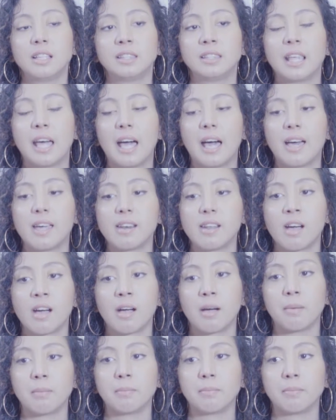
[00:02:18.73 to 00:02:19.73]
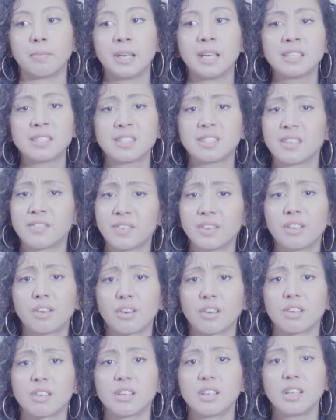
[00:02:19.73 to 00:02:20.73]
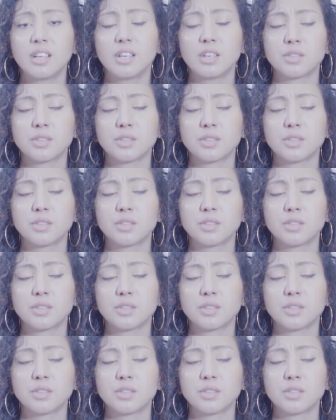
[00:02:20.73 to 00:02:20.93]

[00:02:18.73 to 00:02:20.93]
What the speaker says: that it's difficult.